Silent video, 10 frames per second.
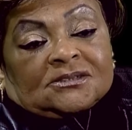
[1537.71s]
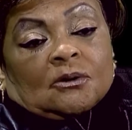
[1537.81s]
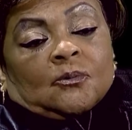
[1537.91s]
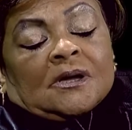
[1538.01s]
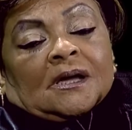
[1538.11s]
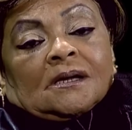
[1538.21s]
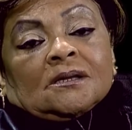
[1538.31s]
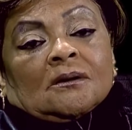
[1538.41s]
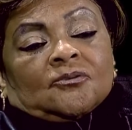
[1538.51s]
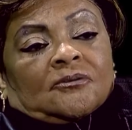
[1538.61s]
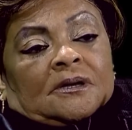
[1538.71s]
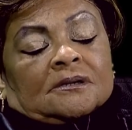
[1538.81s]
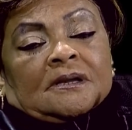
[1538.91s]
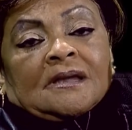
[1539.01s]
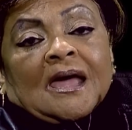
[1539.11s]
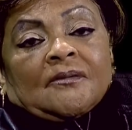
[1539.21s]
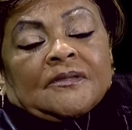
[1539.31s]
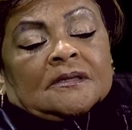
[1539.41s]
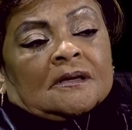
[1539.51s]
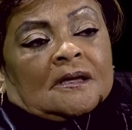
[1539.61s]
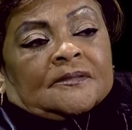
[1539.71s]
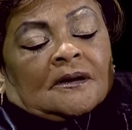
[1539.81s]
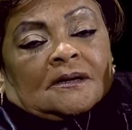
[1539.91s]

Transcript: So you can now they're